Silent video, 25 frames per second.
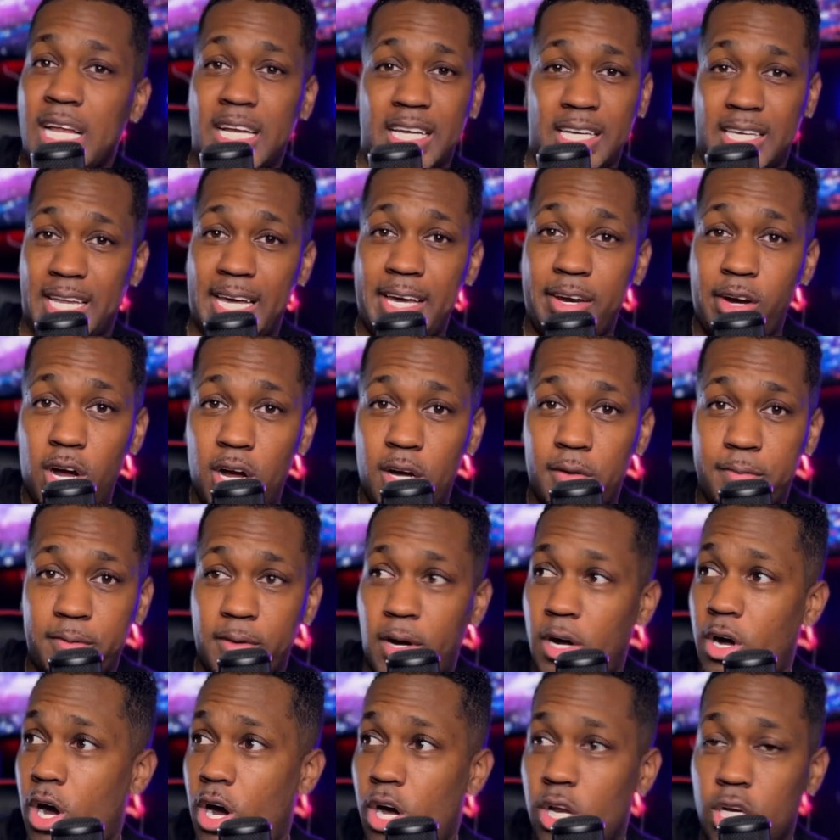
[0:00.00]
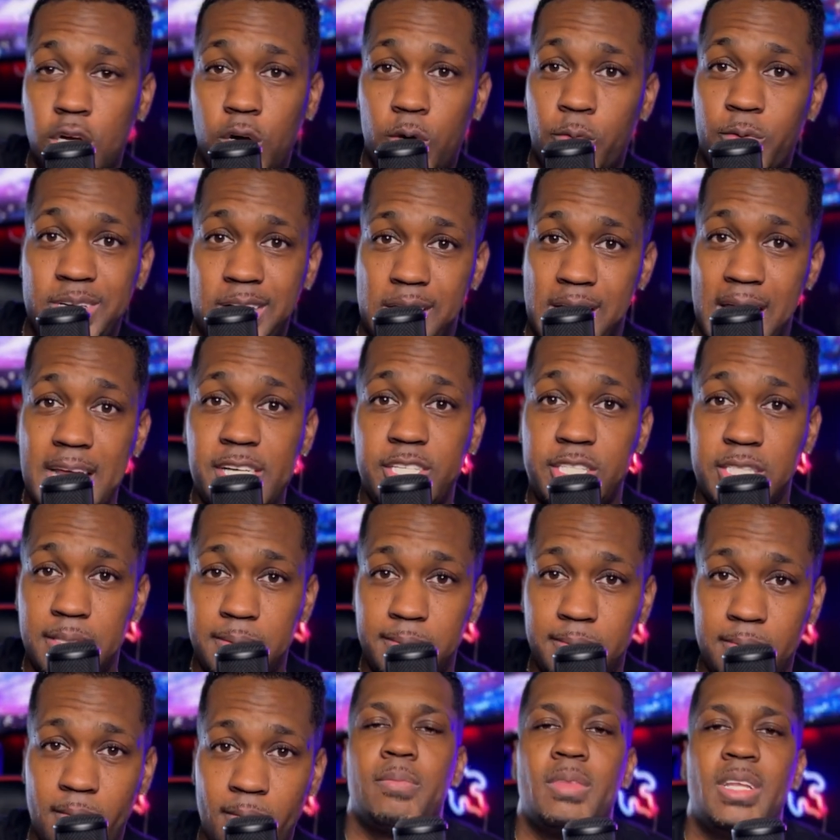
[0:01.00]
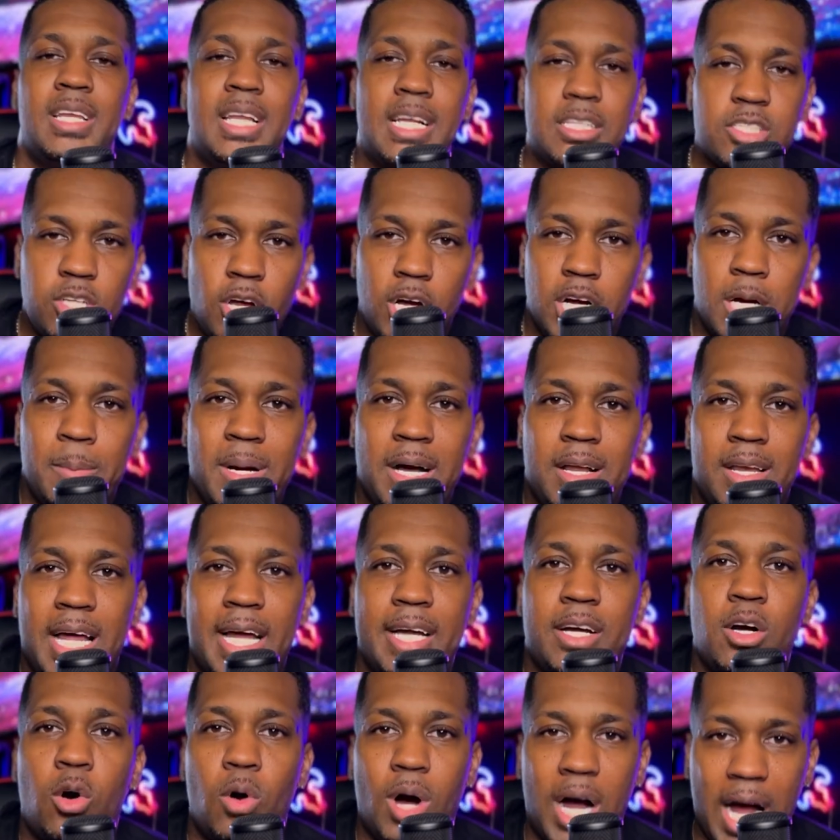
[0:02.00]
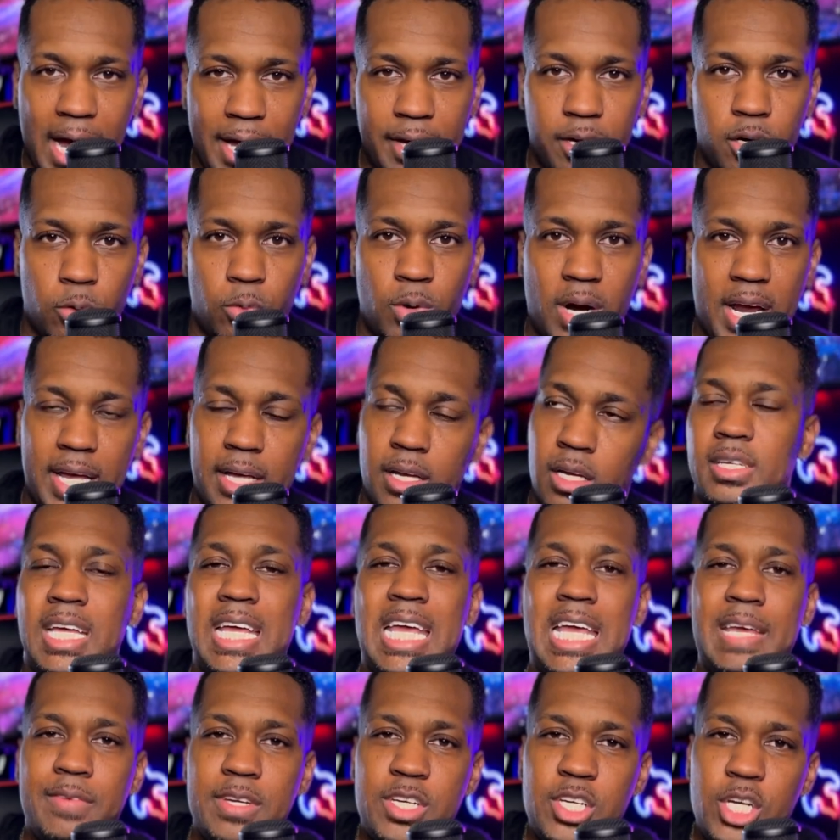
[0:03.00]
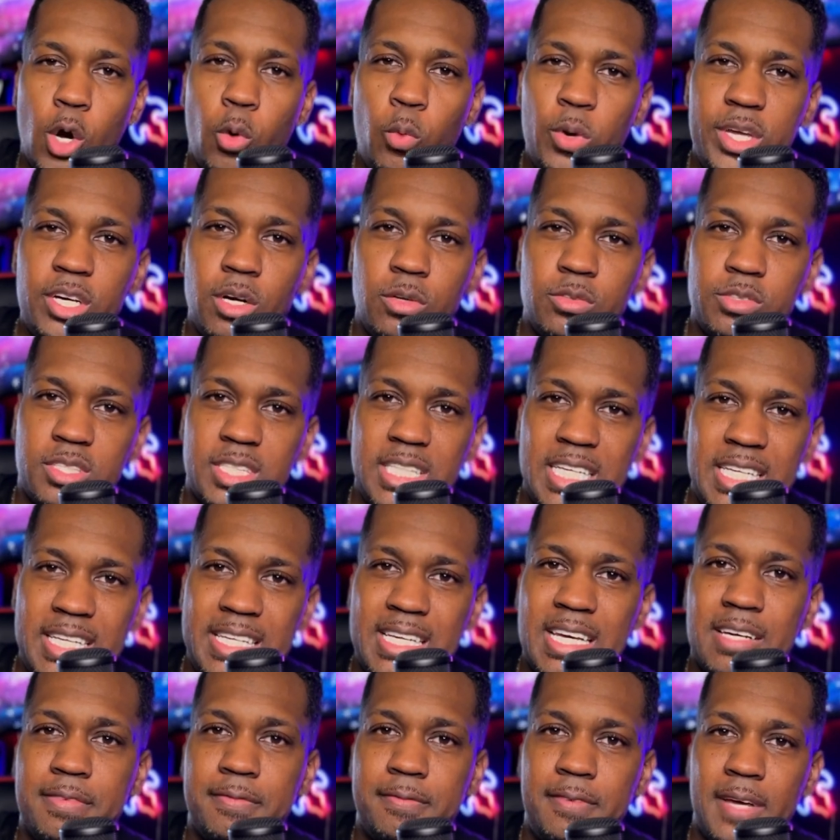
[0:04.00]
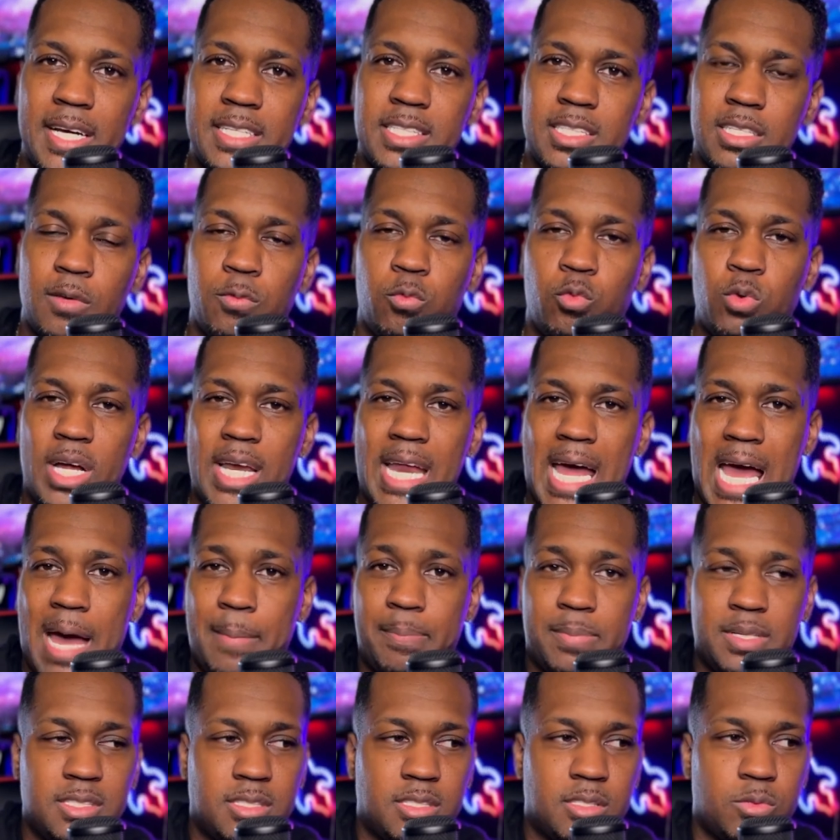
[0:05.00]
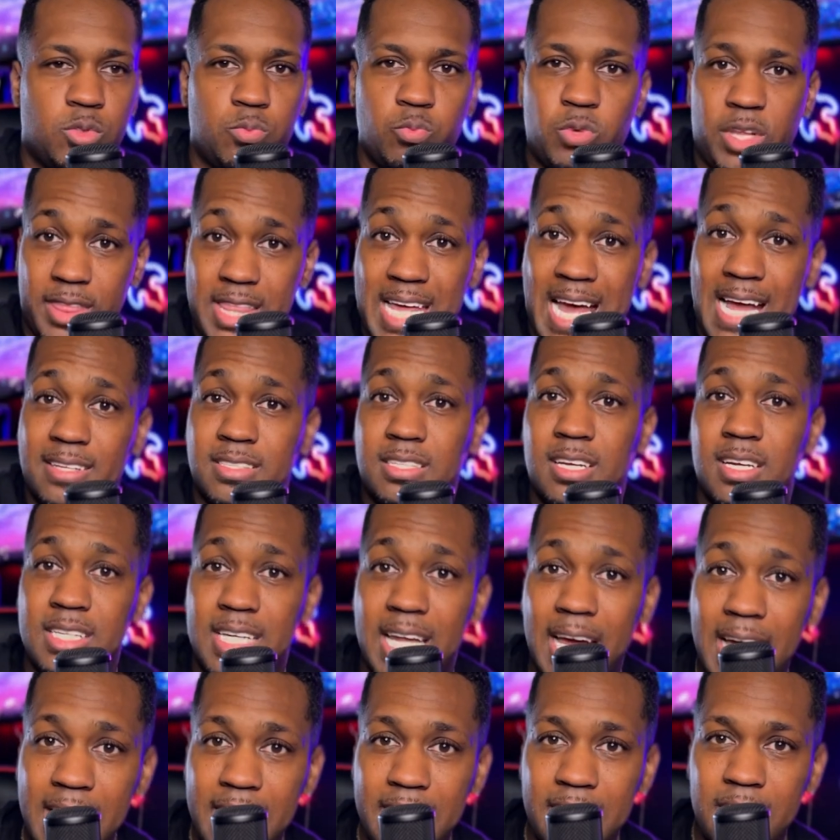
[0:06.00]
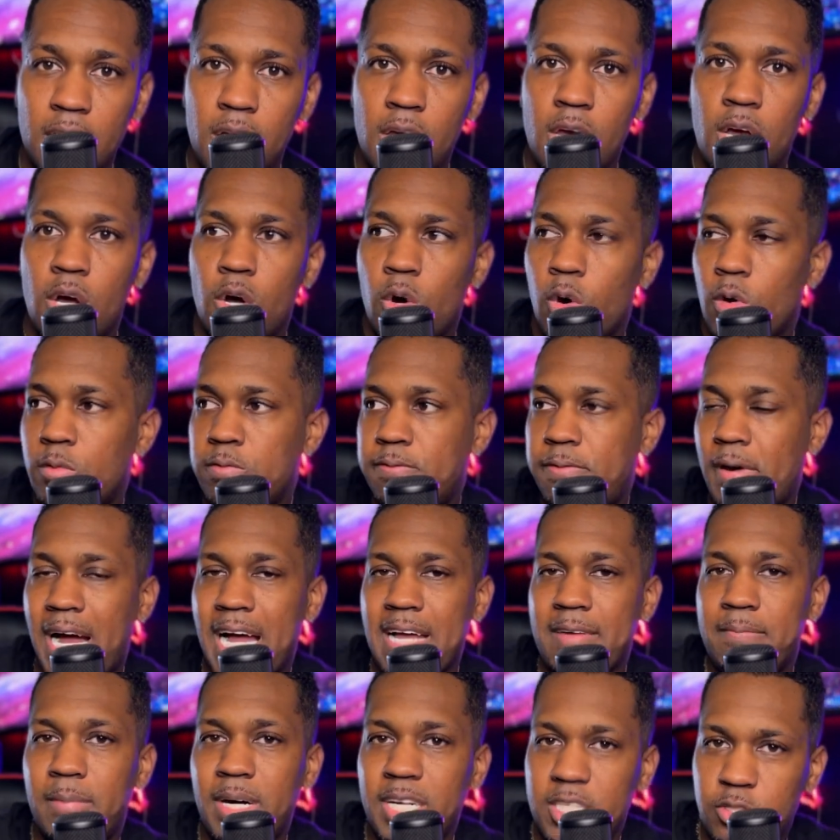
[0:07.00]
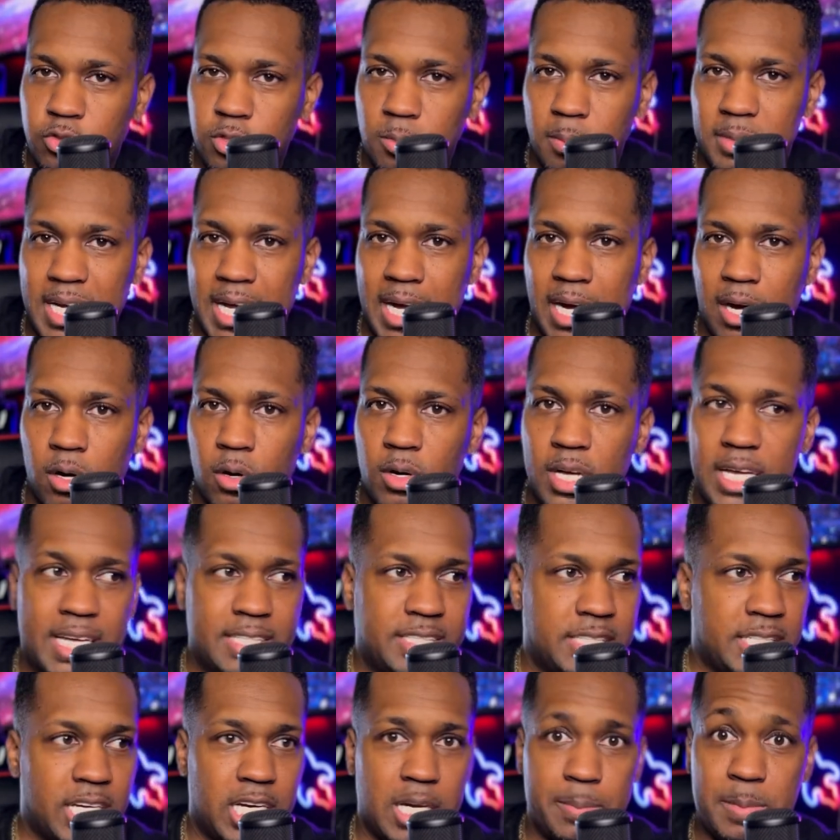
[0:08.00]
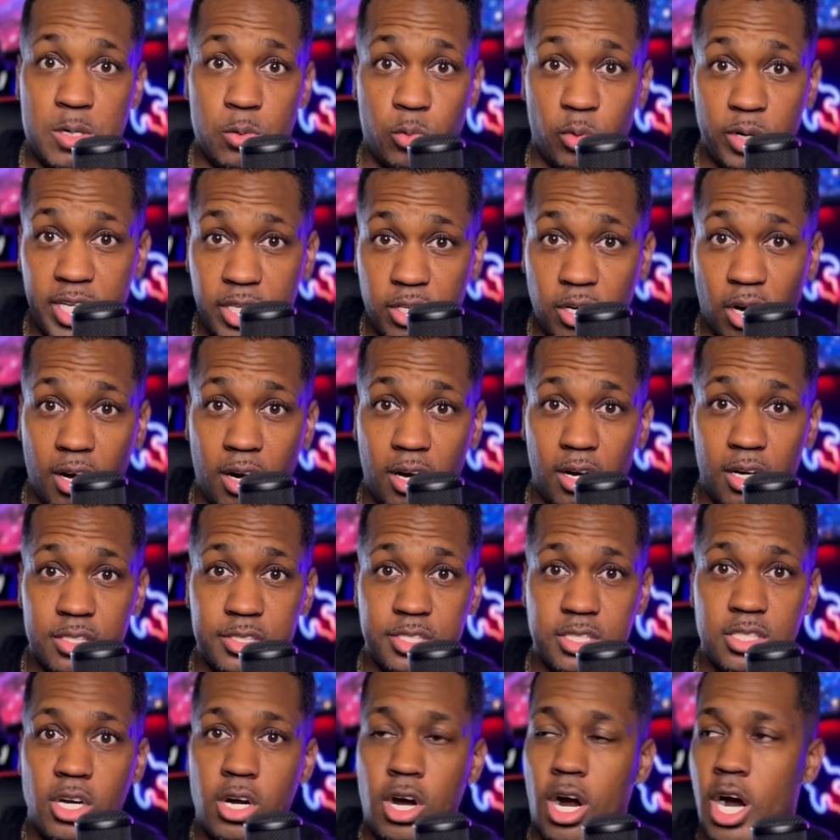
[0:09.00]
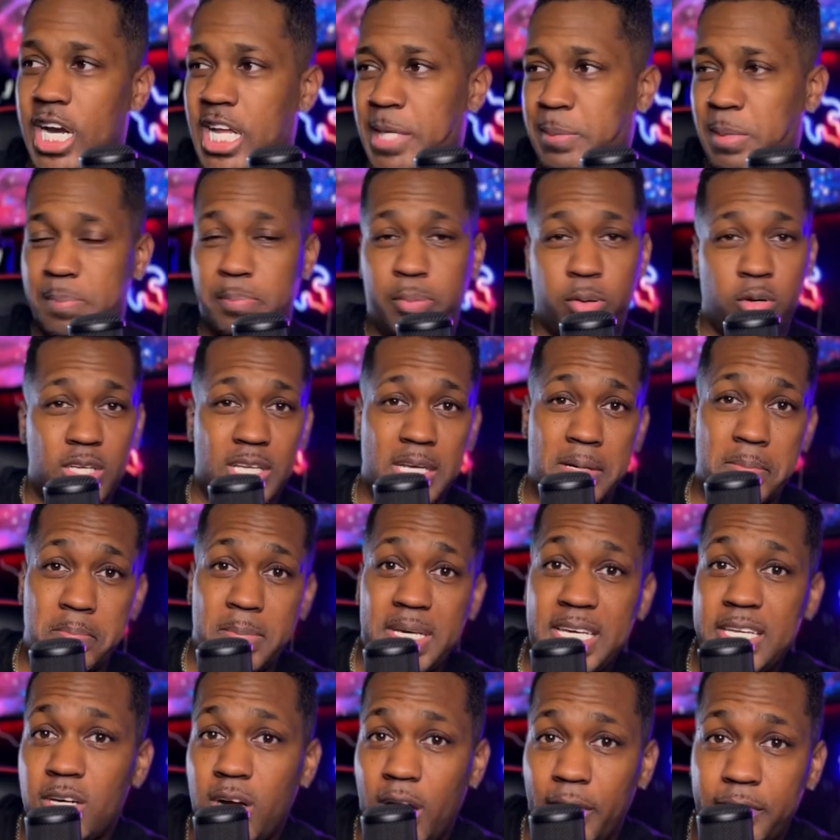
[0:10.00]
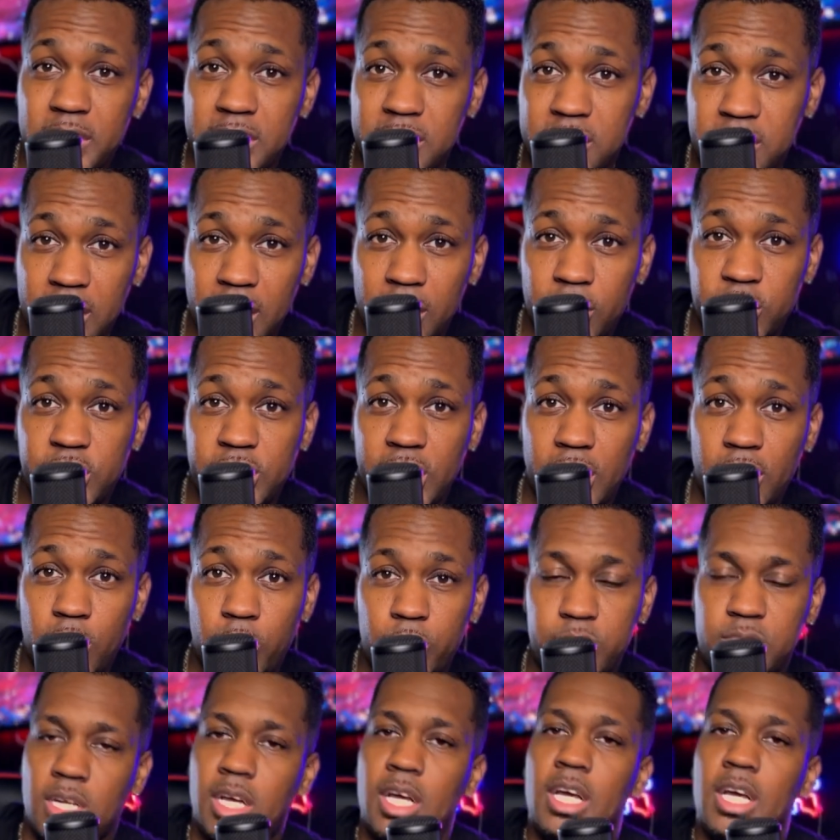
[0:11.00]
let off all over the nation. Let's talk about like Ohio, right? Even though we don't see the effects of what happens with that today, five months from now? Is it going to be recalls? Are they going to be pulling meat off the shelves?